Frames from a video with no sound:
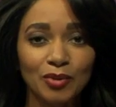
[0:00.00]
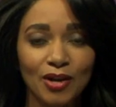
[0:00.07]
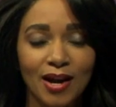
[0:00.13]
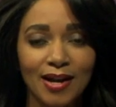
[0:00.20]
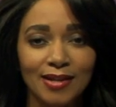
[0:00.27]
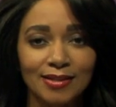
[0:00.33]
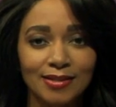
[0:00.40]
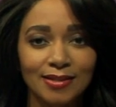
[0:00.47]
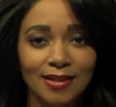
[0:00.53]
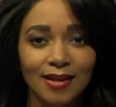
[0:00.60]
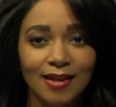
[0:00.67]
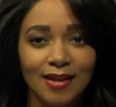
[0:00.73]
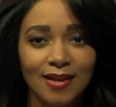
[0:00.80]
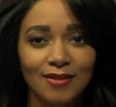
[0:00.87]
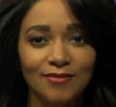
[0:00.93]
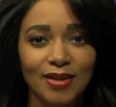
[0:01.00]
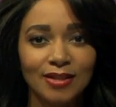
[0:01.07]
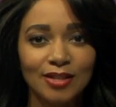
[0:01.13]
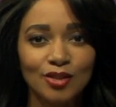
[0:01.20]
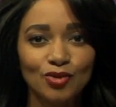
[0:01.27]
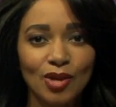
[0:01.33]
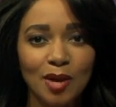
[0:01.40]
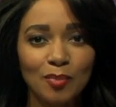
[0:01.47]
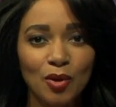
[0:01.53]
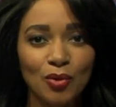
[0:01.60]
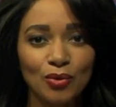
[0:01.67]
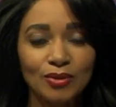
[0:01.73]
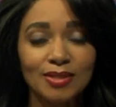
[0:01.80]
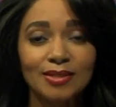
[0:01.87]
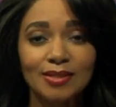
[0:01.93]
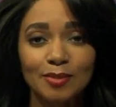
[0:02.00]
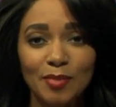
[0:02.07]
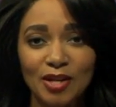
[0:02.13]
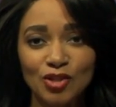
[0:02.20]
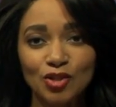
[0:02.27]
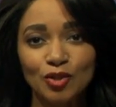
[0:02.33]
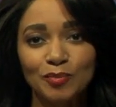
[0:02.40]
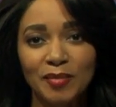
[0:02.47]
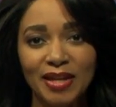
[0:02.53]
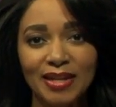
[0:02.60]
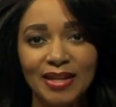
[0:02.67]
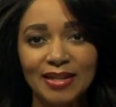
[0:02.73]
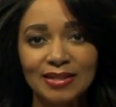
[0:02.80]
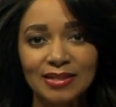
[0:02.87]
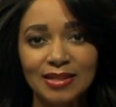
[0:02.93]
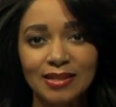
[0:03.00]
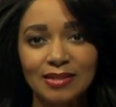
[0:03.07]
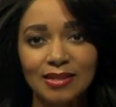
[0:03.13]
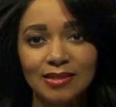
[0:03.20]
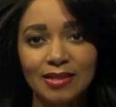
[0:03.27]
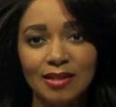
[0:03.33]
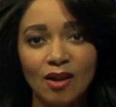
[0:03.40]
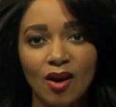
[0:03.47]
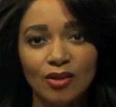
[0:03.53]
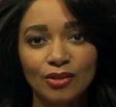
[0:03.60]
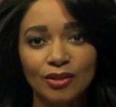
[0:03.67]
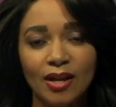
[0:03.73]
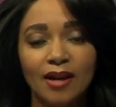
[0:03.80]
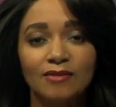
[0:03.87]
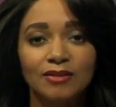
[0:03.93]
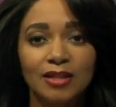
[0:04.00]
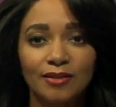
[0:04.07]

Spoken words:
prize. Velly Drop holds special meaning since it's in honor of